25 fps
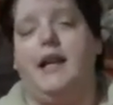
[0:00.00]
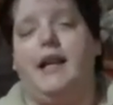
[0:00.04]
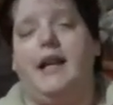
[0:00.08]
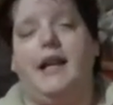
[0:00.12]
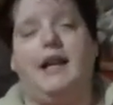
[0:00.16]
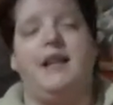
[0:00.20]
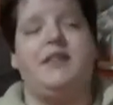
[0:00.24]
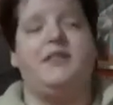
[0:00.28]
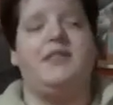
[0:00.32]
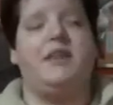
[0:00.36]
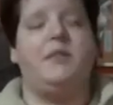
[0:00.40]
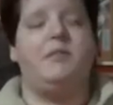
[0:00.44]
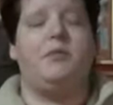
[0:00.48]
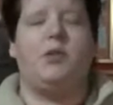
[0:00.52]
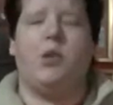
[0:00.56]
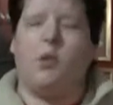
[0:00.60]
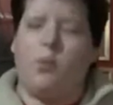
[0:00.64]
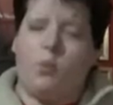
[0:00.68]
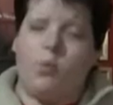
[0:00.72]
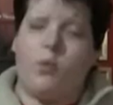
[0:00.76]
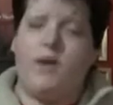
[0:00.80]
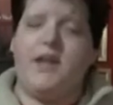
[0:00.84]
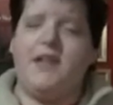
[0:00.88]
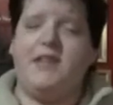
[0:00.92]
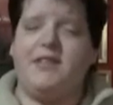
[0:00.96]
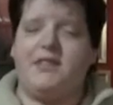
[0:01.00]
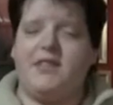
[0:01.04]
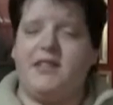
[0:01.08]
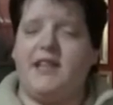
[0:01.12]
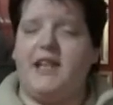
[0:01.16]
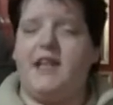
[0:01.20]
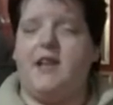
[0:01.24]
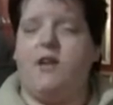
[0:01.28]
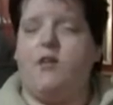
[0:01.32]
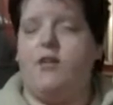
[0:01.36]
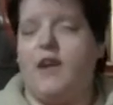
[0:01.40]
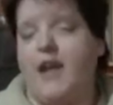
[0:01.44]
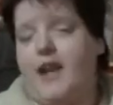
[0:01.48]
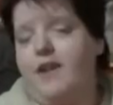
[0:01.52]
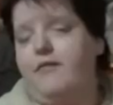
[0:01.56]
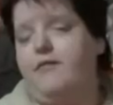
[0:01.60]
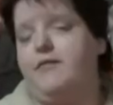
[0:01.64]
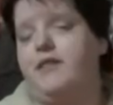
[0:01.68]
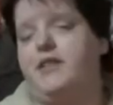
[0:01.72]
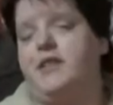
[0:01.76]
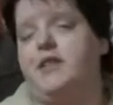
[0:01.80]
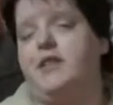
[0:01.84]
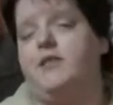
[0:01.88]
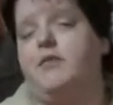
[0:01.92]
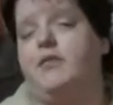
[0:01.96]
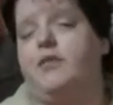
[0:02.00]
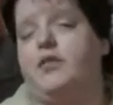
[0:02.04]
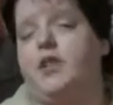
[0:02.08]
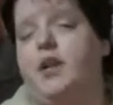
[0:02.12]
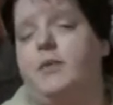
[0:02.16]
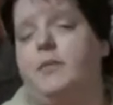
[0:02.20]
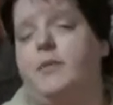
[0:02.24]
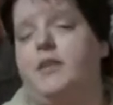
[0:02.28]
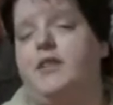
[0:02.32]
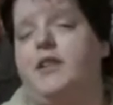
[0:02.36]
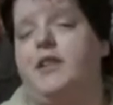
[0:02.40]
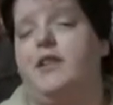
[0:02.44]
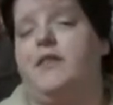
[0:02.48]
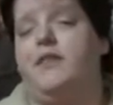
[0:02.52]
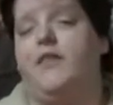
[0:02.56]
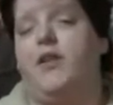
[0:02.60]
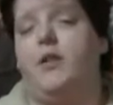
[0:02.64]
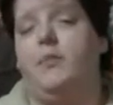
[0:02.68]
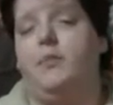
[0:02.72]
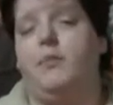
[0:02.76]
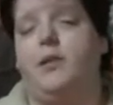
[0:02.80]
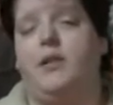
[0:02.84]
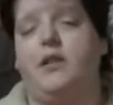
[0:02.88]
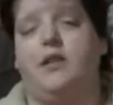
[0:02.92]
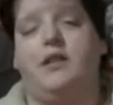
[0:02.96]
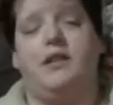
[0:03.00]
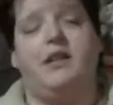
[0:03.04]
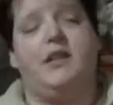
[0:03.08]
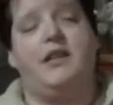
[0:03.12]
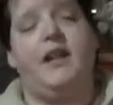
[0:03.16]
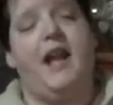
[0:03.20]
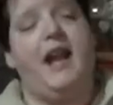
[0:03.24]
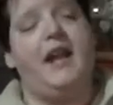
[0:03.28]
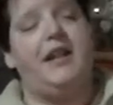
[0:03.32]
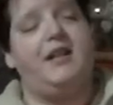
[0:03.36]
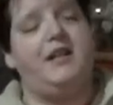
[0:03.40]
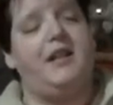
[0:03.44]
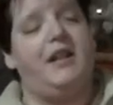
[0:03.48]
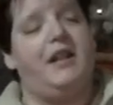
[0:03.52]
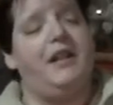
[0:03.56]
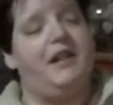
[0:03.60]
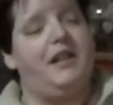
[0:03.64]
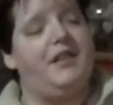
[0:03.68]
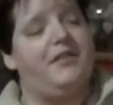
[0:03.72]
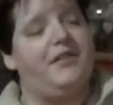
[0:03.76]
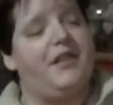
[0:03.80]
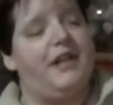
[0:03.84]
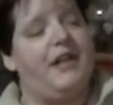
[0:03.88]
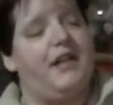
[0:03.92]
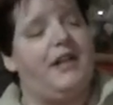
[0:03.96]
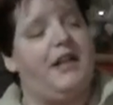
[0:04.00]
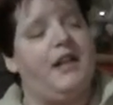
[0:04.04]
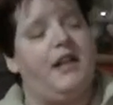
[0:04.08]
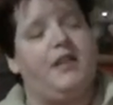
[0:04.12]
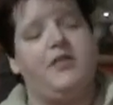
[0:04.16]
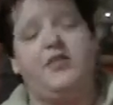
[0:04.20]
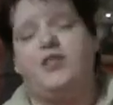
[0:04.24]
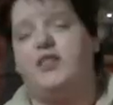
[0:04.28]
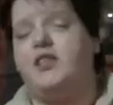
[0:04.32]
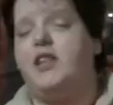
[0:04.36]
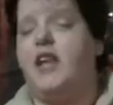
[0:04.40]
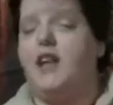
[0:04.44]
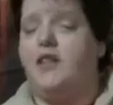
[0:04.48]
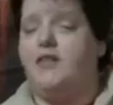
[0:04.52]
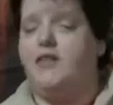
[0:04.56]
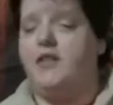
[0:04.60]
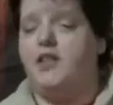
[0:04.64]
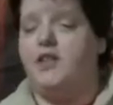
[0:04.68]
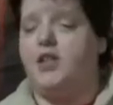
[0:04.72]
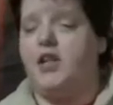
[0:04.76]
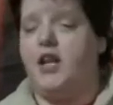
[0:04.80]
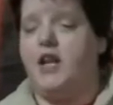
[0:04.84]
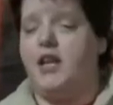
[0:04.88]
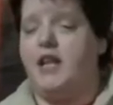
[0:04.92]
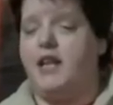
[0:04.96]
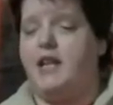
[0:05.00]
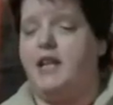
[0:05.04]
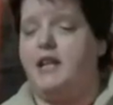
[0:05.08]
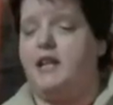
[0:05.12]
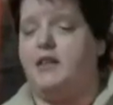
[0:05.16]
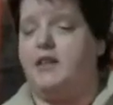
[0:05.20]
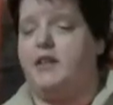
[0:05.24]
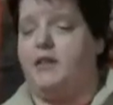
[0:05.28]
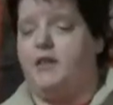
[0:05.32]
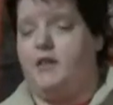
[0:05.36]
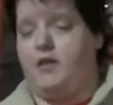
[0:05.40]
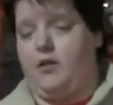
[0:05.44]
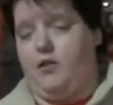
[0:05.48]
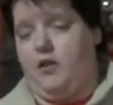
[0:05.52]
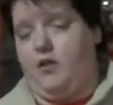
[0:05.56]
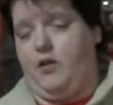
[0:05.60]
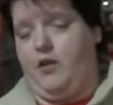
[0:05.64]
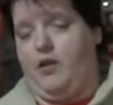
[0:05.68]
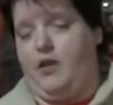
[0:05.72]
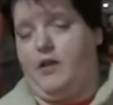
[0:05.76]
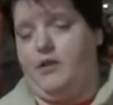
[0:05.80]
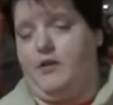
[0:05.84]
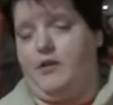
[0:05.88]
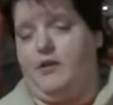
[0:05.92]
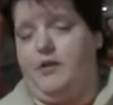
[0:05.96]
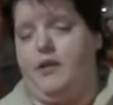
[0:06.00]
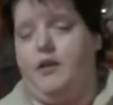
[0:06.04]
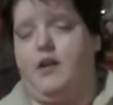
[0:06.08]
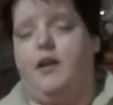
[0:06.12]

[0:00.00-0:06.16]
except we see on every single time we see the phone book that actually there's a Sarah Jane Connor.